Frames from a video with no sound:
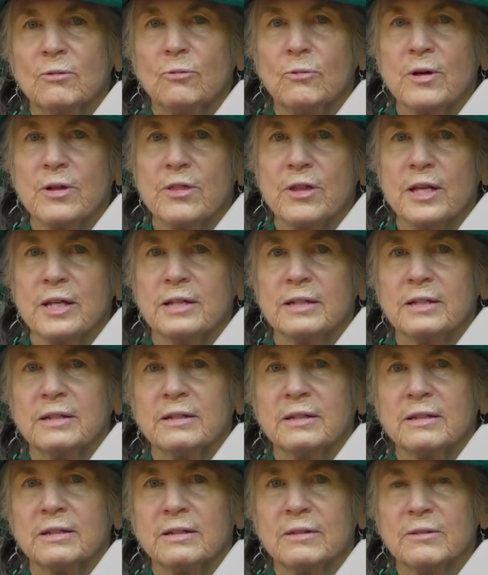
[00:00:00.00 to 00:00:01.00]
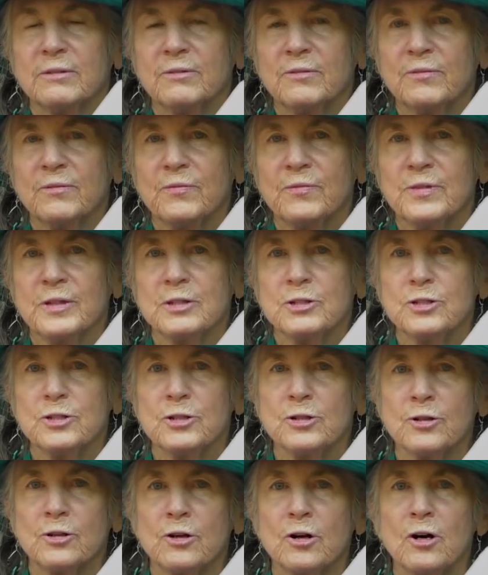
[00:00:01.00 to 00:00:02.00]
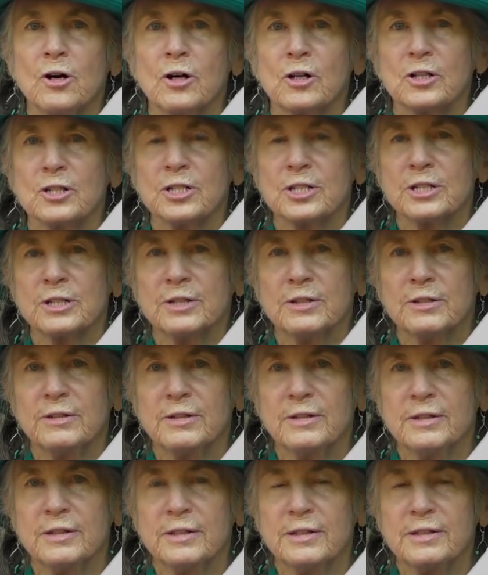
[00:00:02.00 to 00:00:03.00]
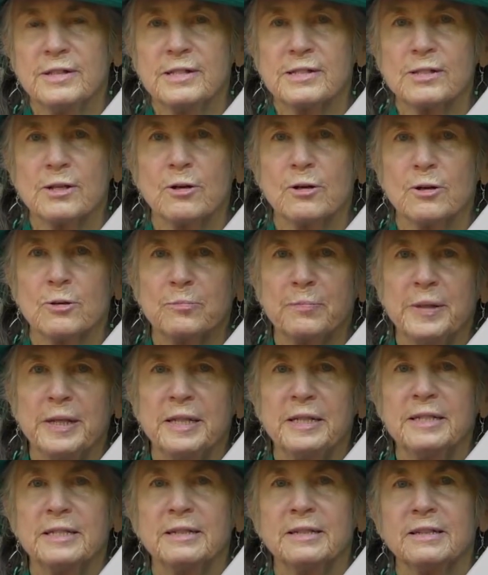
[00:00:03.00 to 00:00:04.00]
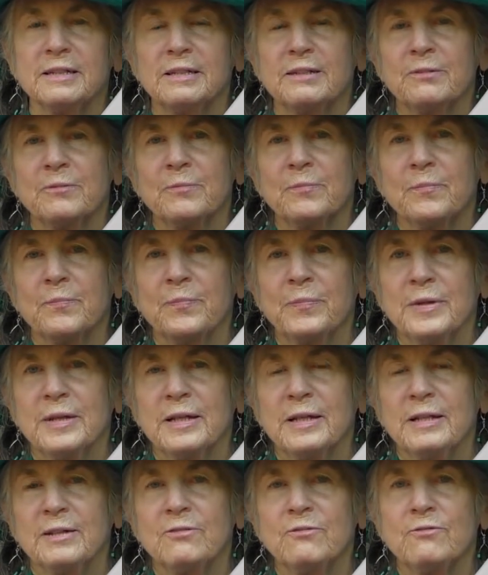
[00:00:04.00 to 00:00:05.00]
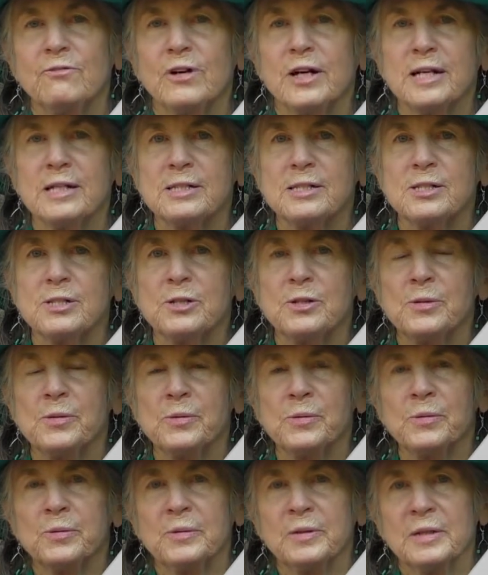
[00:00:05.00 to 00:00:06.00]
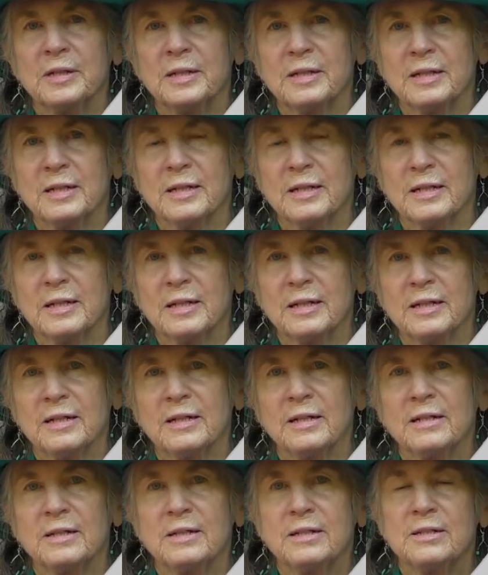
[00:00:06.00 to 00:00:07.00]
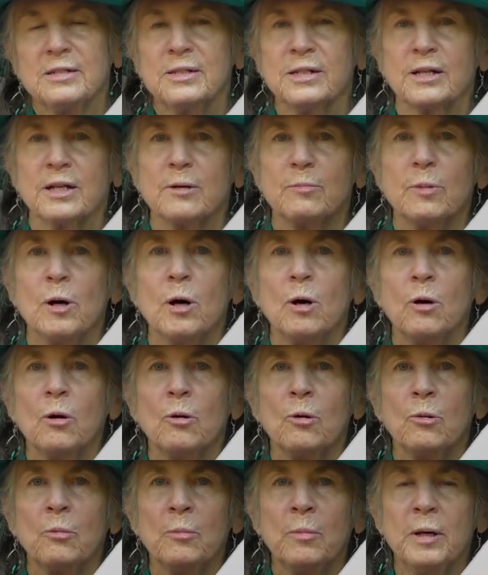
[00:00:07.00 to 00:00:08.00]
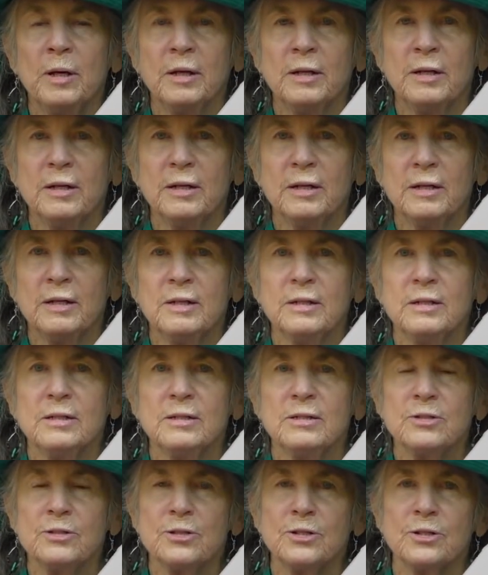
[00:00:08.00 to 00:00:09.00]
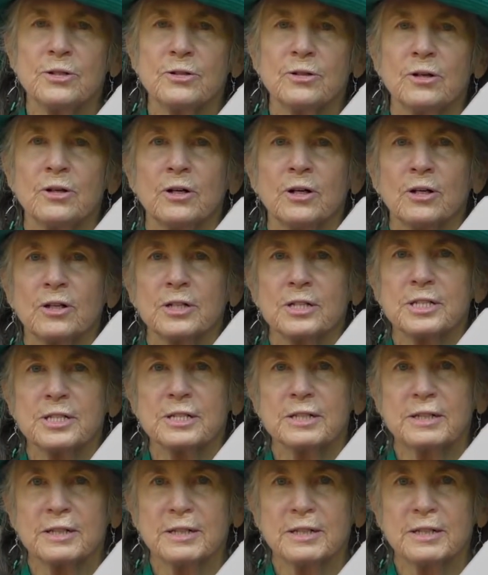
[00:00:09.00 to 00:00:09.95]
within, to your heart. This heartbeat invites you to come home to your heart.